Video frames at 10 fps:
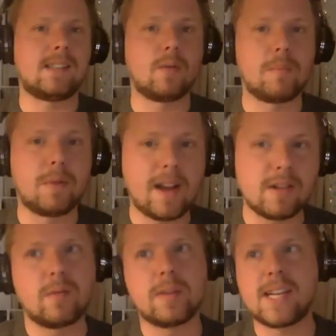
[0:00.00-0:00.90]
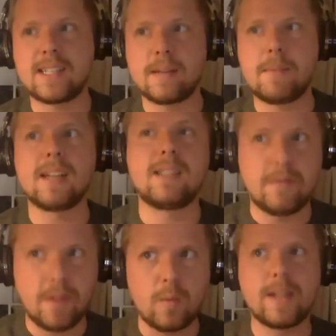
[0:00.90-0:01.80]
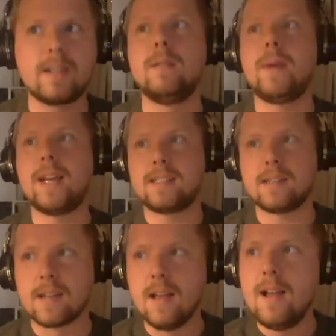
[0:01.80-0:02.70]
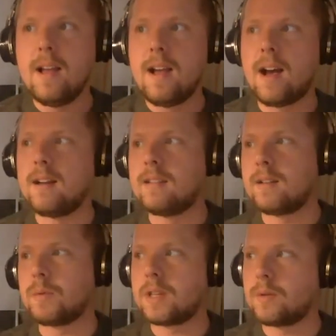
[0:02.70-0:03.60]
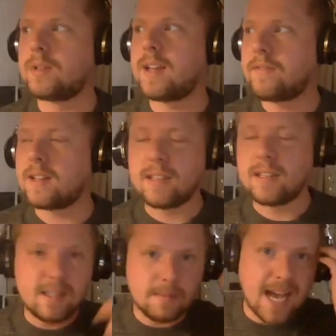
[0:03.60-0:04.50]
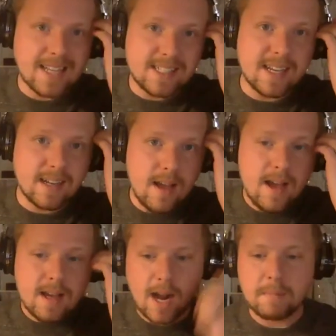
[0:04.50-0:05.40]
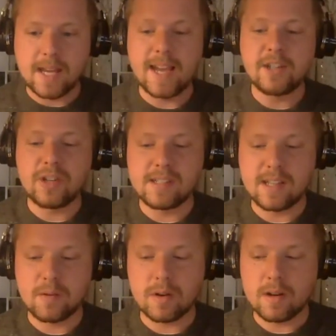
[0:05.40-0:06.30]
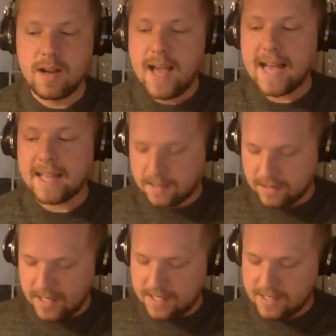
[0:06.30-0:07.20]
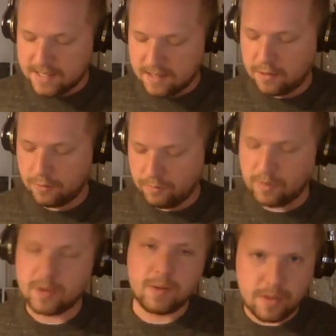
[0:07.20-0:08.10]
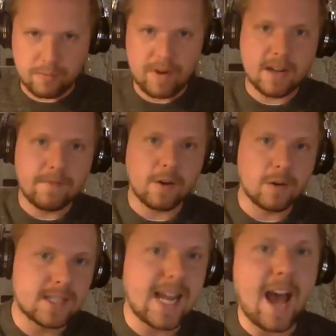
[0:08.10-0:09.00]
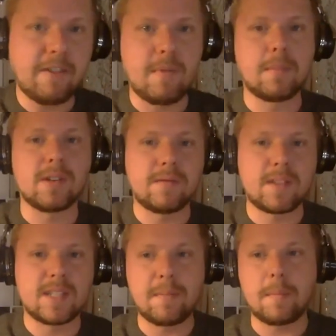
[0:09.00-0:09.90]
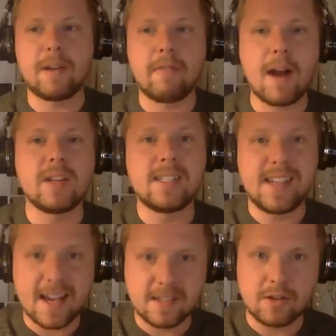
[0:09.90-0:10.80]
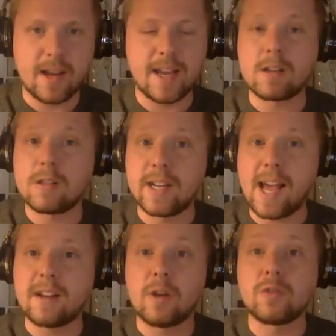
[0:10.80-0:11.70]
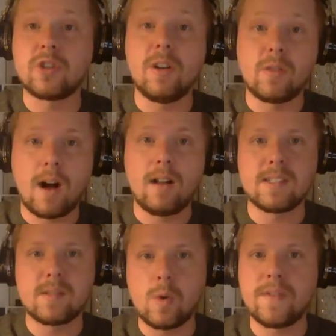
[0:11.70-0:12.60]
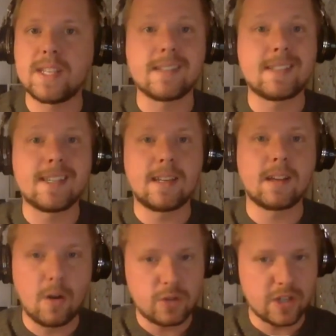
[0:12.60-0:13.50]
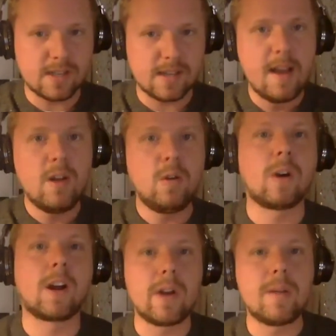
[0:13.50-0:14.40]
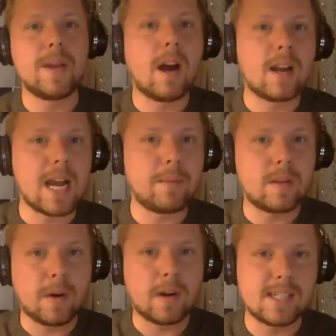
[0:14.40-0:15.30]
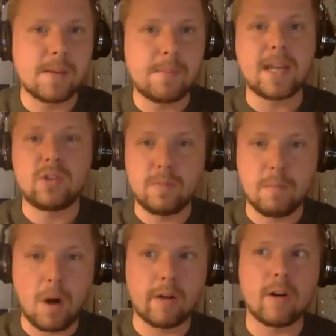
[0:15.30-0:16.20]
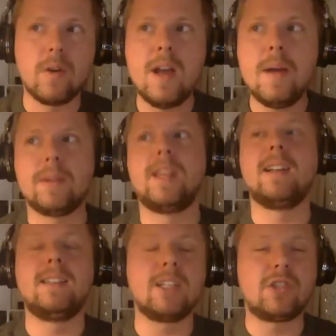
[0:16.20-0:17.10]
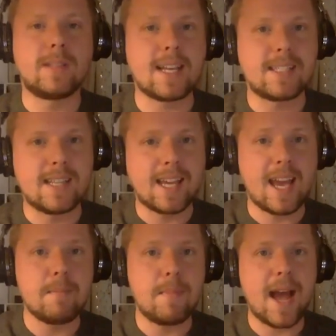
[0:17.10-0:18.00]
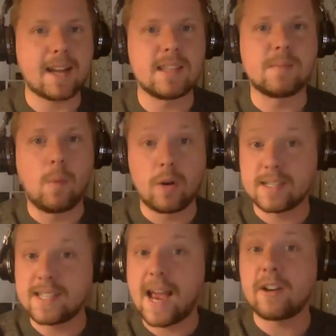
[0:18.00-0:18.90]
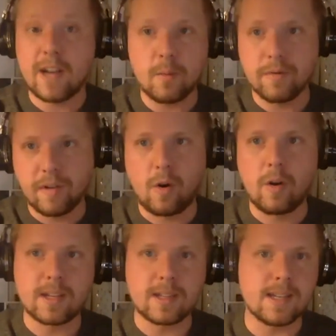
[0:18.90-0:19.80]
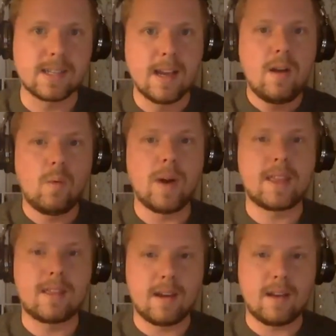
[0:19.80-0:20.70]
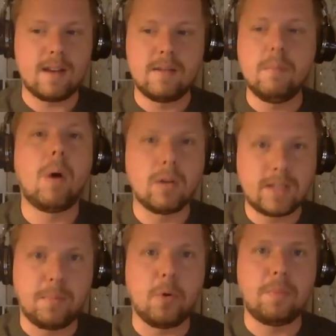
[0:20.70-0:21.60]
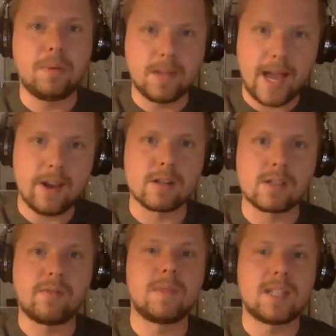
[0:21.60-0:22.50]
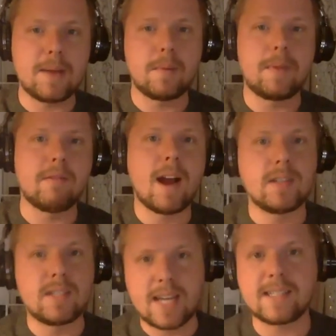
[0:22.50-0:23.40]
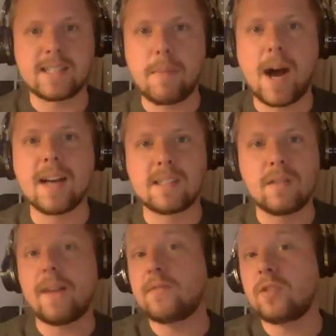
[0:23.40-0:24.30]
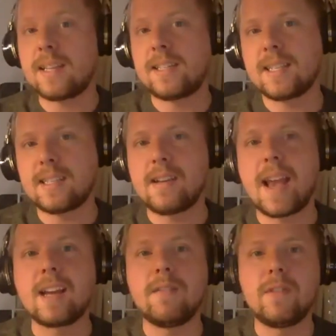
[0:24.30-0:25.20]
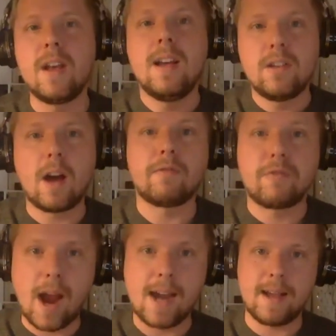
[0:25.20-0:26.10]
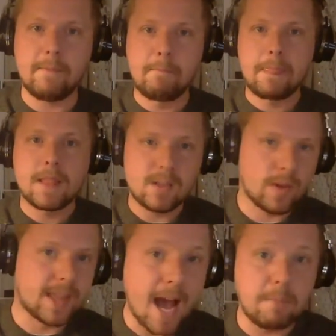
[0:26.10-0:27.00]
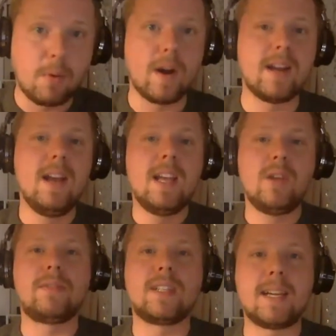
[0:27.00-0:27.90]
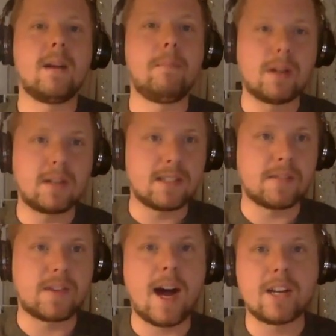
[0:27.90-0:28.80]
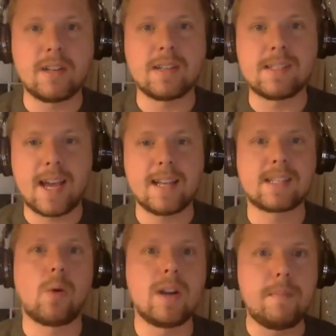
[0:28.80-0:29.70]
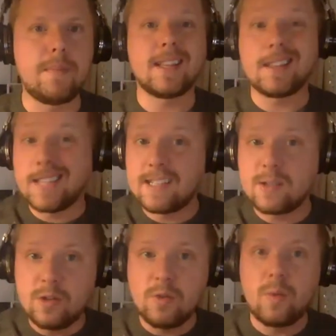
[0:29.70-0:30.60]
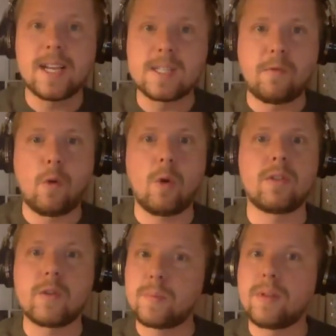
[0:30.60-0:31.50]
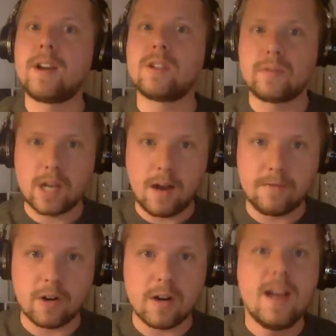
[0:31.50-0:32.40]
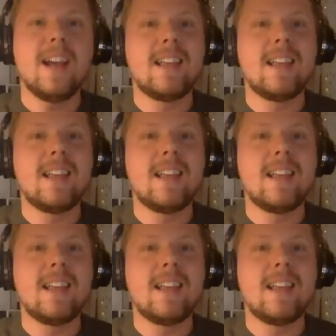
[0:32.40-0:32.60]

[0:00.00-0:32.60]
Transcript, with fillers: There were players who were testing positive on a weekly basis. Uh, there were there were definitely some testing complications. There were at least, th- well, there were three confirmed staff members of the Tampa Bay Rowdies yesterday, including head coach Neil Collins and one of his assistant coaches, who were going to be unable to participate tomorrow. But then additional testing came back this morning, Saturday, we're recording this, with uh, multiple players from the Tampa Bay Rowdies testing positive after they had tested negative on Friday. So at that point, you have to take an abundance of caution and say it's going to be at least two weeks before those players recover.